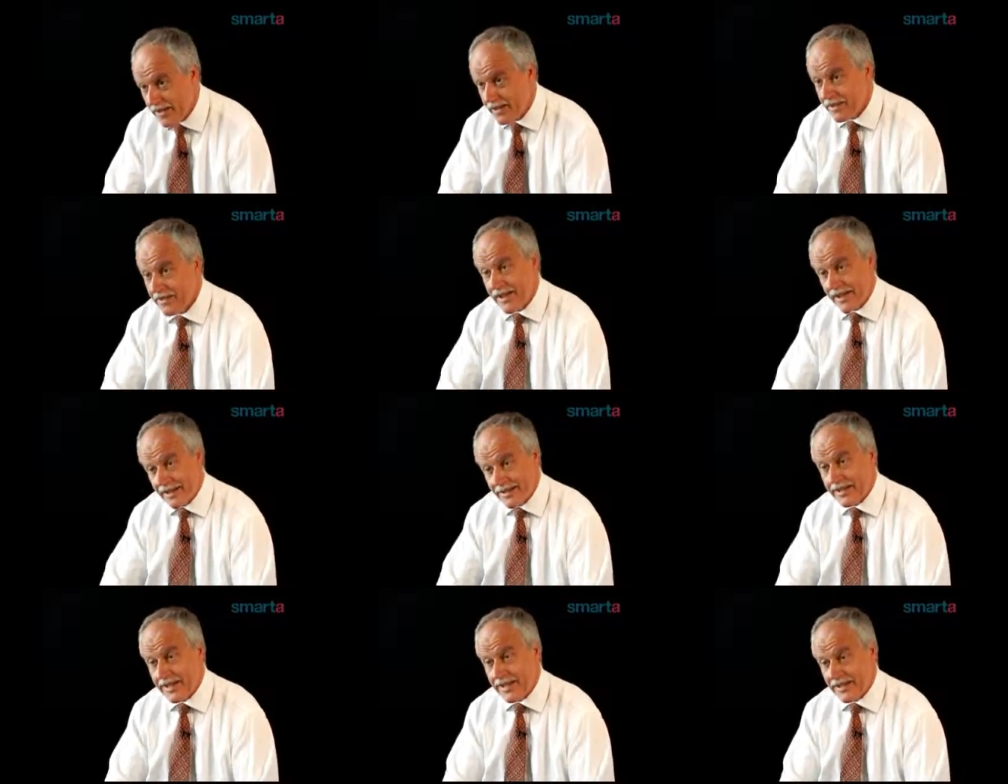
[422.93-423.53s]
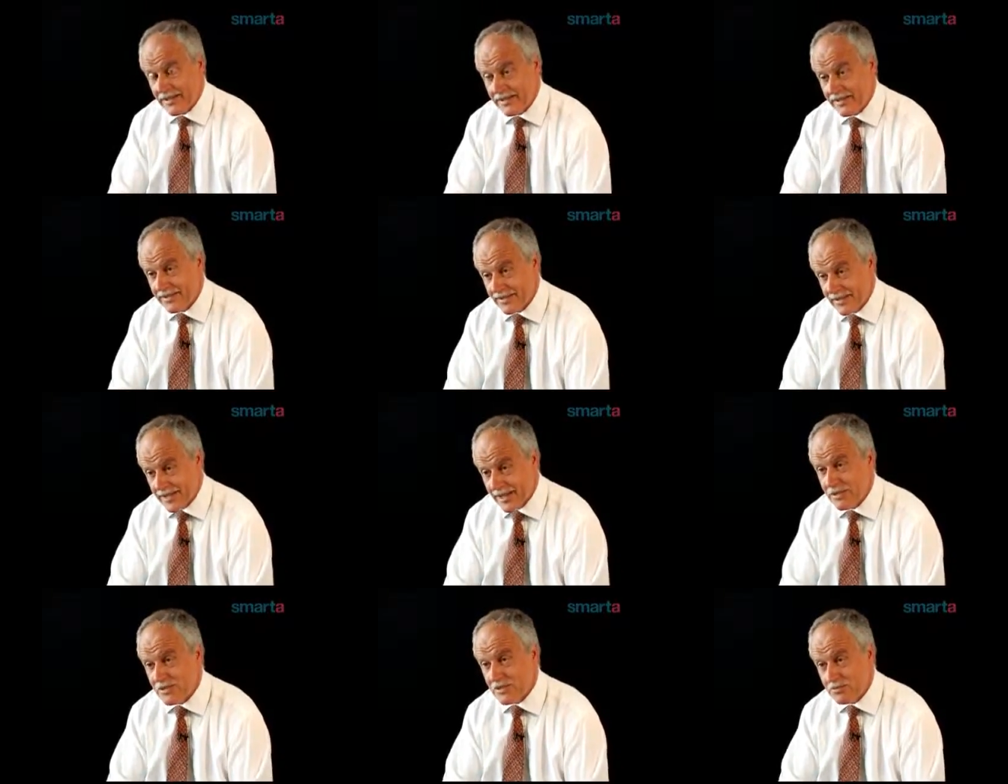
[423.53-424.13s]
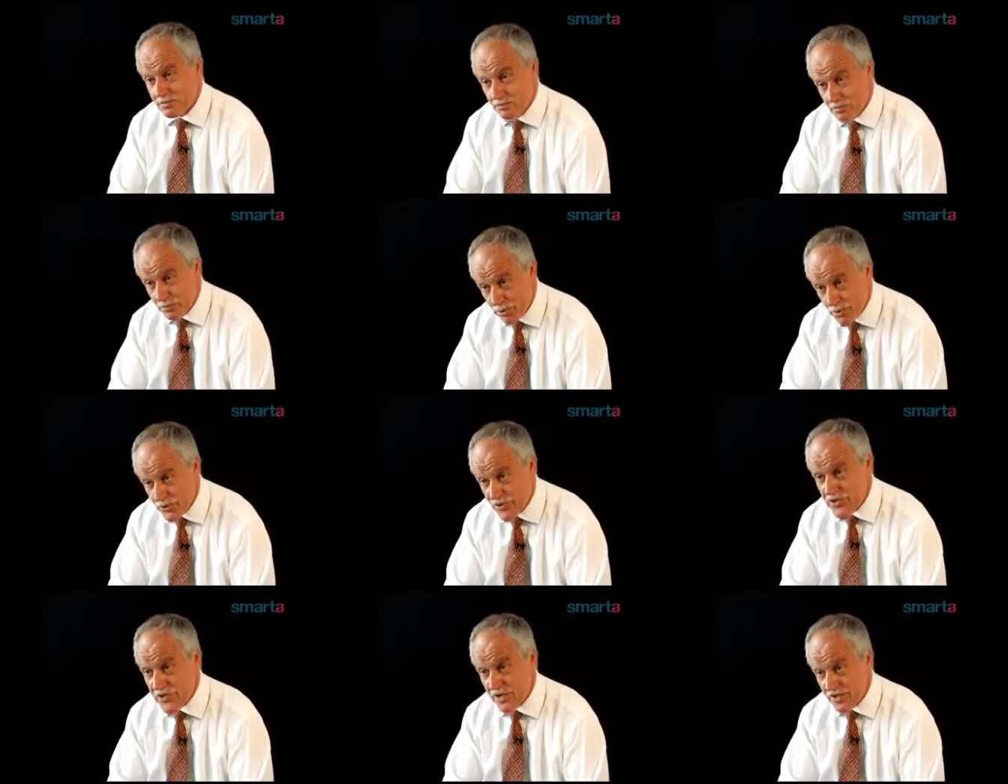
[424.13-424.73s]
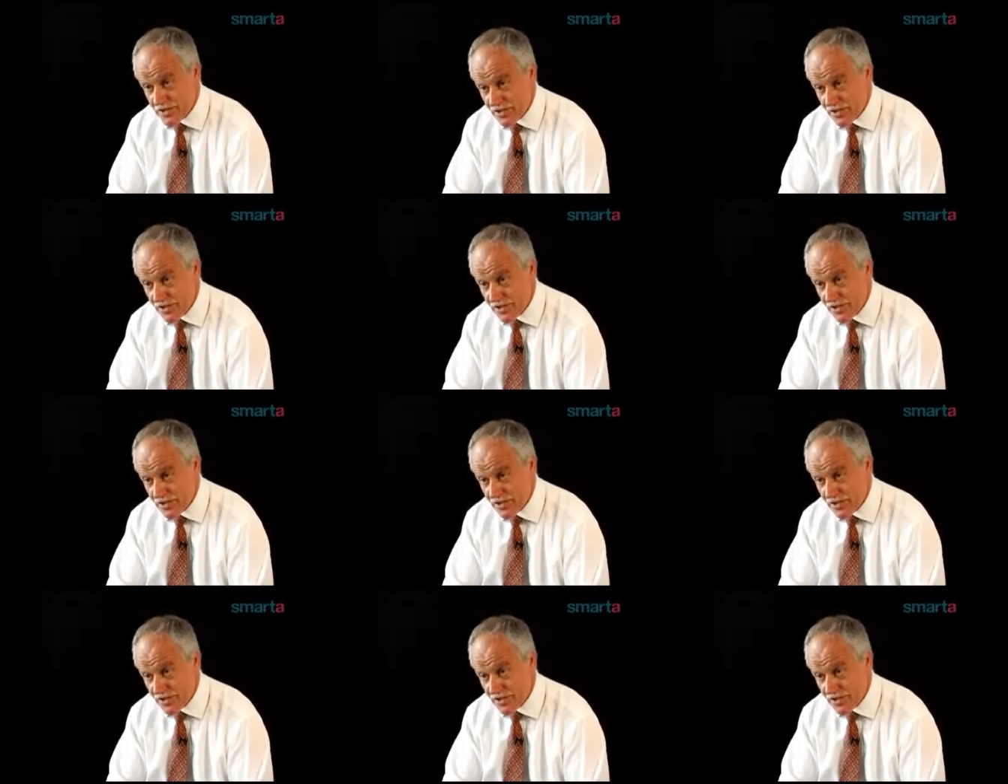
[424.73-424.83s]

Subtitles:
then that puts us